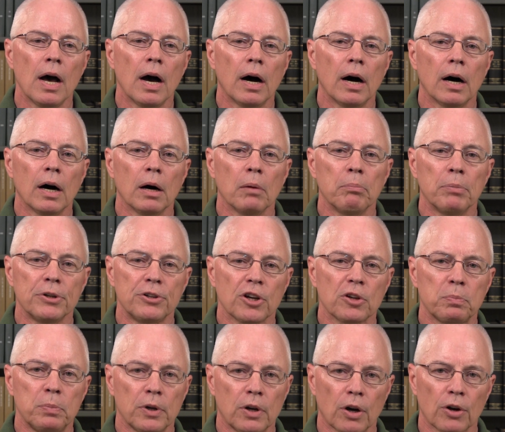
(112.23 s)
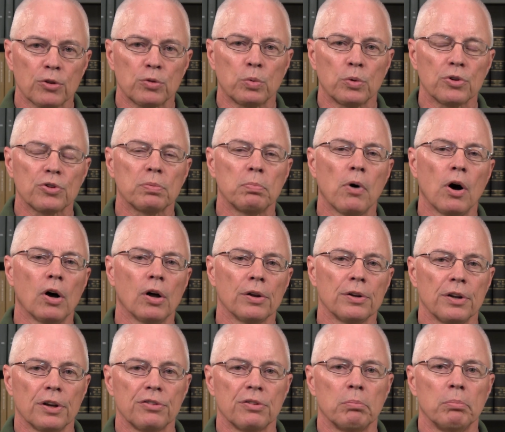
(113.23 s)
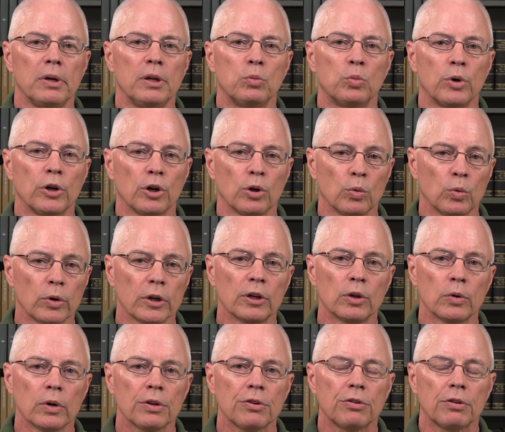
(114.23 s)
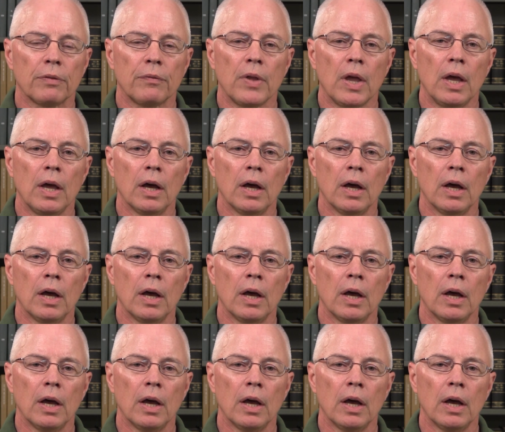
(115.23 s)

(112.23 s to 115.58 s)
uh, but just because we're small doesn't mean we are rigorous,